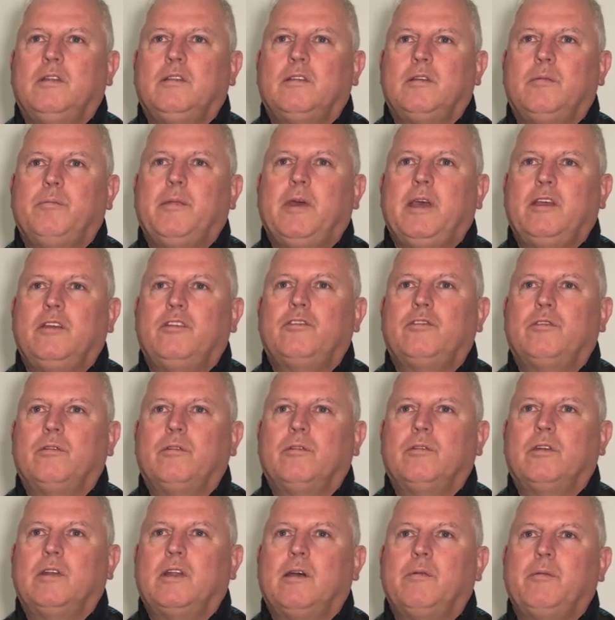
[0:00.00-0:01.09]
to make
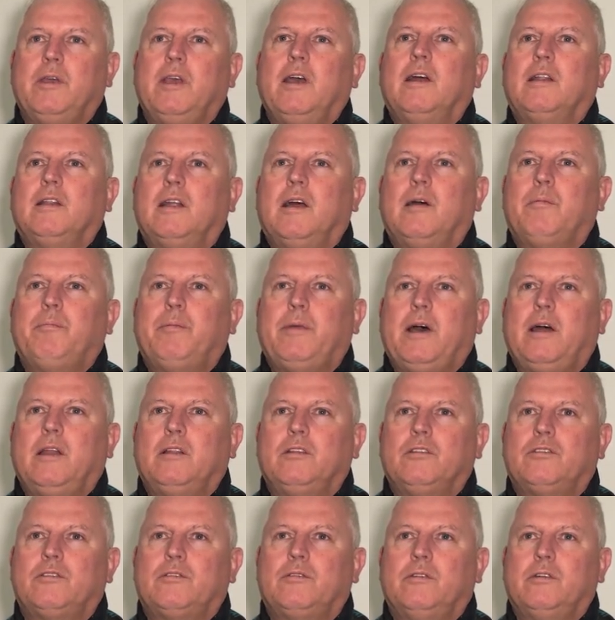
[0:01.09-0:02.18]
sure that we had that
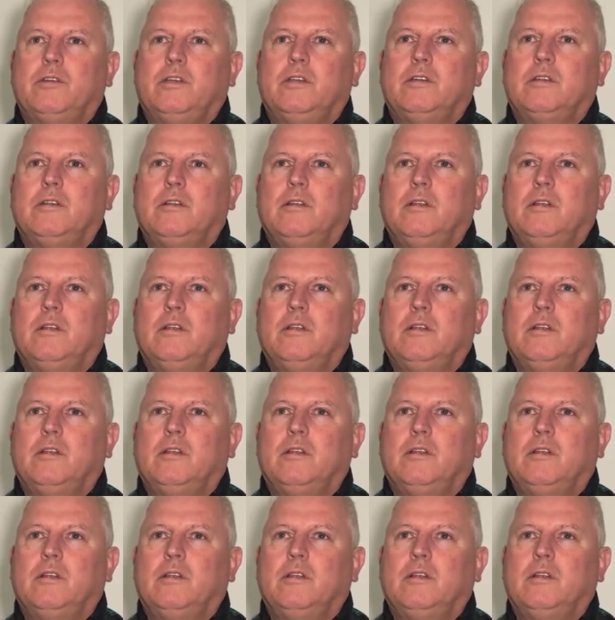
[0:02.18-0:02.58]
balance right,